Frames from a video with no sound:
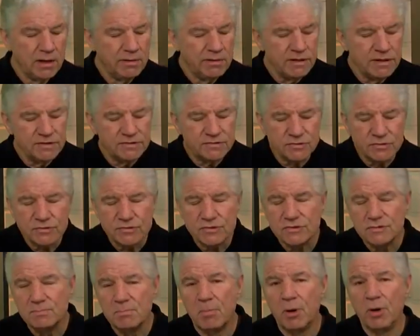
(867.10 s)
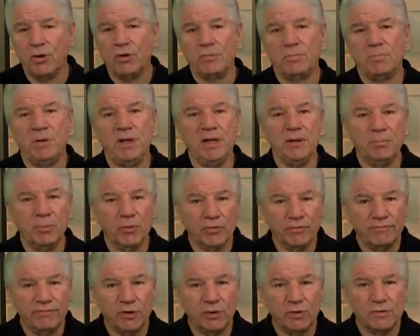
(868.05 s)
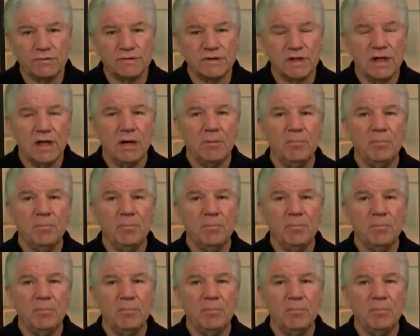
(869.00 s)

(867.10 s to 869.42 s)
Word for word: These are smart people, folks.